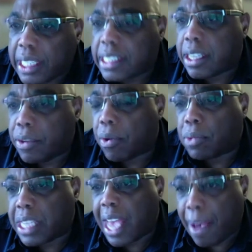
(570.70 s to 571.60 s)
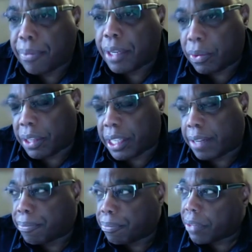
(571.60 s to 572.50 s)
see what was happening with it.
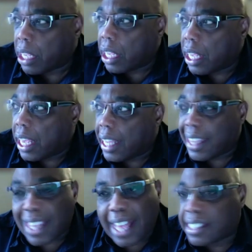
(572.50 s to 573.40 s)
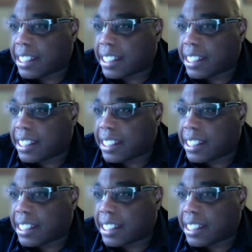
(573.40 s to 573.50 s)
That's